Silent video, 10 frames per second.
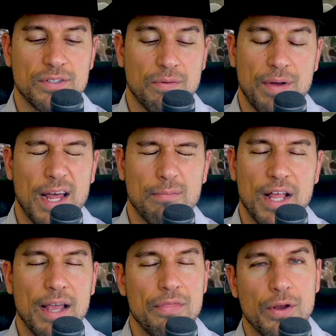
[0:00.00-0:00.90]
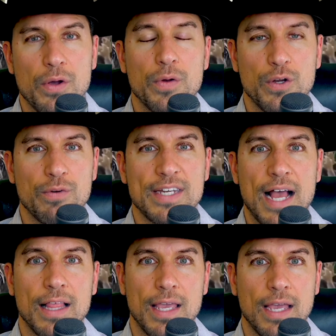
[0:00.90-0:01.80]
So bottom line, they're going to
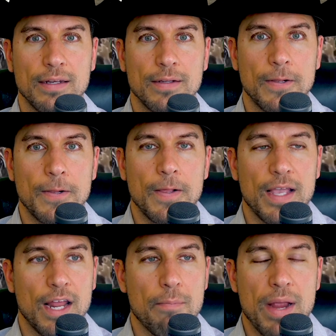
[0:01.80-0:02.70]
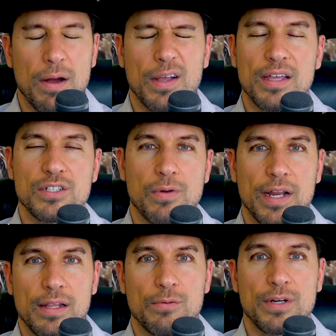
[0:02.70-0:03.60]
retaliate. And America is
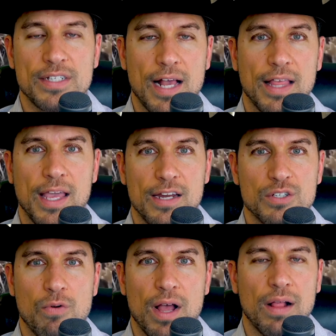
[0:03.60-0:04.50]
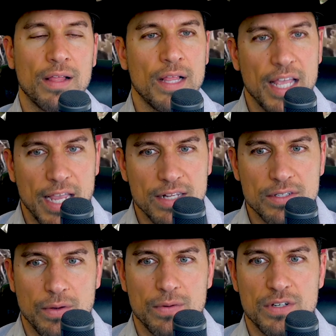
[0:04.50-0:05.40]
ready to retaliate as well. It's
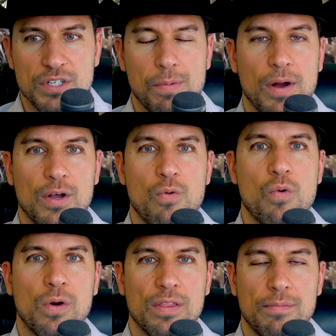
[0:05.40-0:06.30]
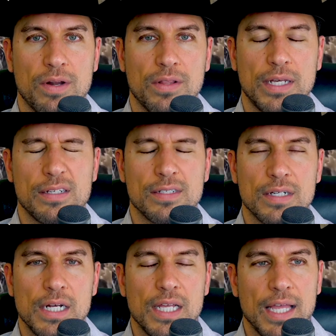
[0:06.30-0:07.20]
going to spark a war in the Middle East.
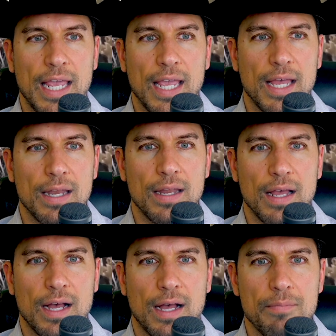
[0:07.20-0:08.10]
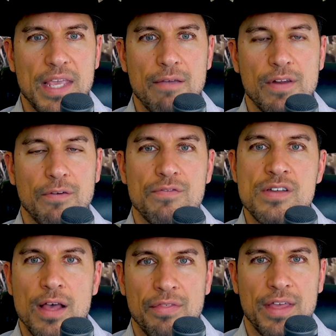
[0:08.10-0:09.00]
And even if
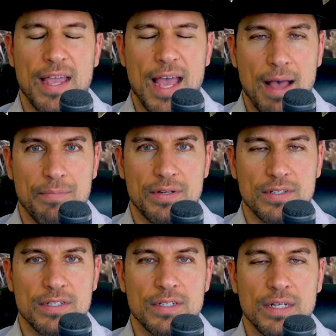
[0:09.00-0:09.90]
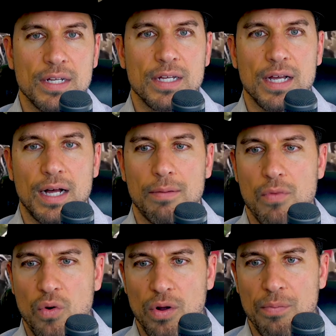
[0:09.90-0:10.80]
nothing happens,
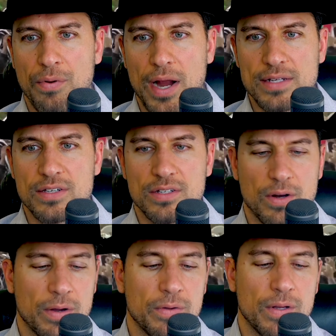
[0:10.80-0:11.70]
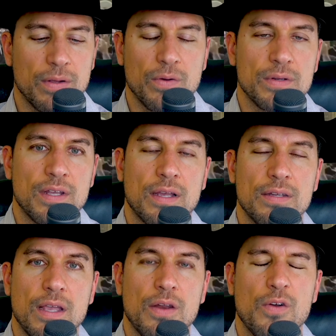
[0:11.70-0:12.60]
oil prices are going to
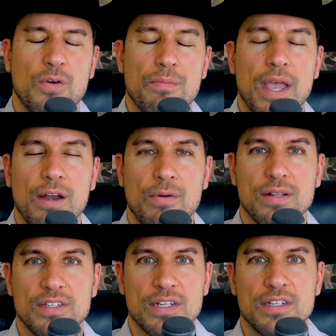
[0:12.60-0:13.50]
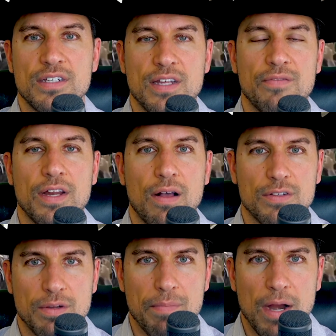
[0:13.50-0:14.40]
continue to remain around $60,
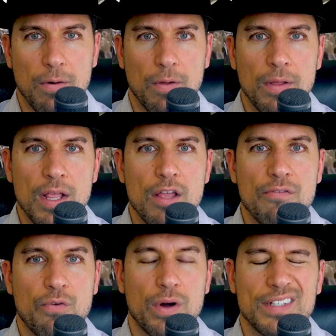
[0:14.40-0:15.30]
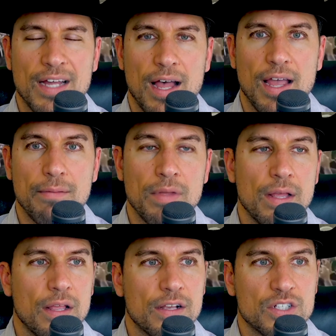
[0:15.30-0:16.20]
$70 a barrel for a time,
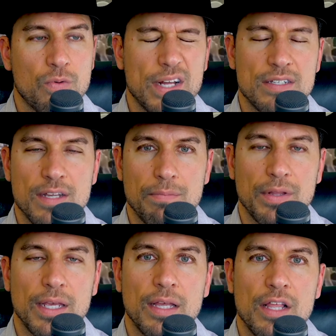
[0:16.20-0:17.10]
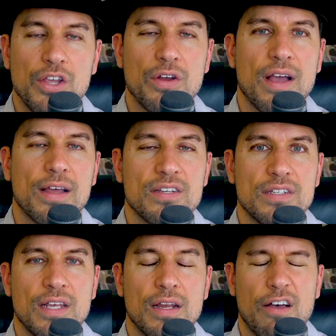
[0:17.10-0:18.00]
because quite simply, you're not going to
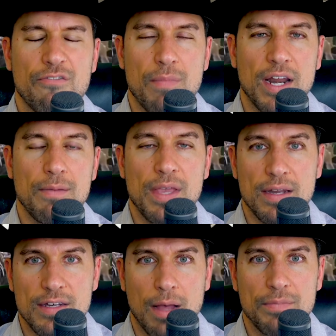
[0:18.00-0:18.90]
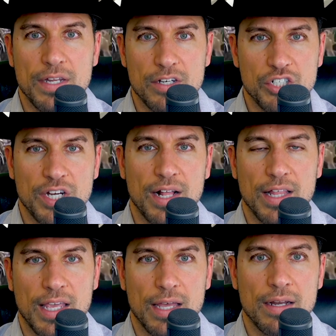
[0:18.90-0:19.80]
see enough money being dumped into shell
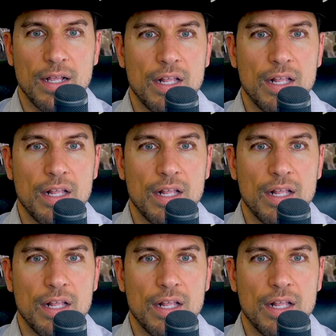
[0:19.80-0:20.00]
again.